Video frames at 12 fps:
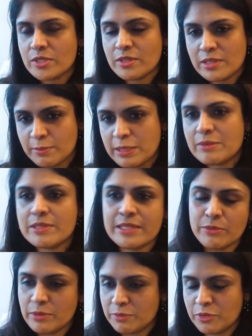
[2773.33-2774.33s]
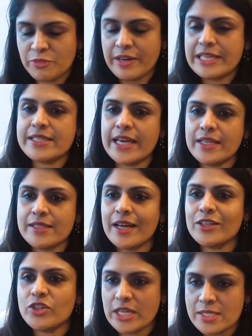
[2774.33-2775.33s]
let me rephrase that. It's
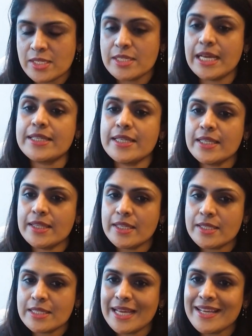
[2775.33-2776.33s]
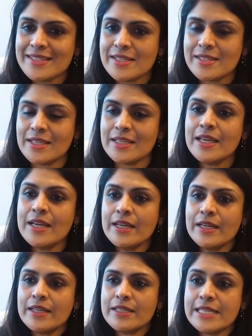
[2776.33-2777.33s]
not just a test. This test doesn't
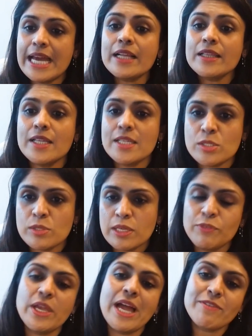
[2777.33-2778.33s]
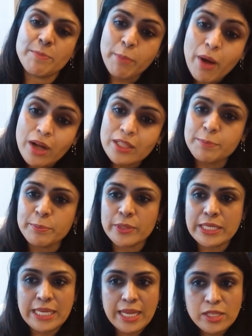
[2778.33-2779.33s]
tell us if you have a polyp or
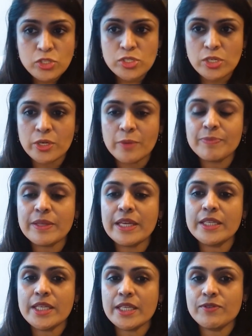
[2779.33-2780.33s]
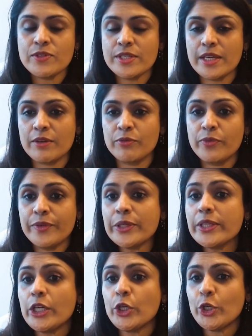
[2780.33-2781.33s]
cancer. It gives a
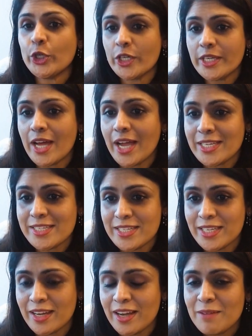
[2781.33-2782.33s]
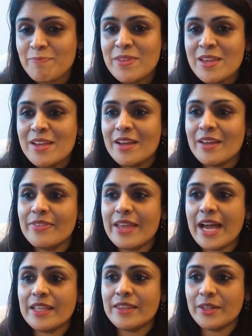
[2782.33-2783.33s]
really good idea
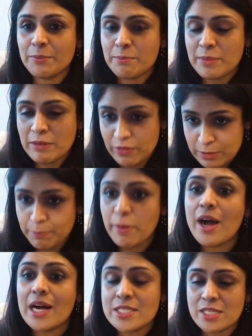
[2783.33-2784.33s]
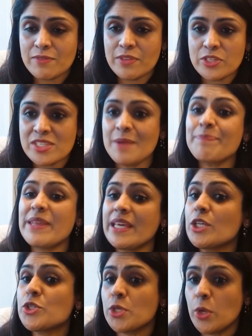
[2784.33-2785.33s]
that if it's positive, there's
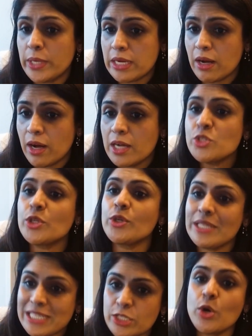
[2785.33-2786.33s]
something is going on. So you need to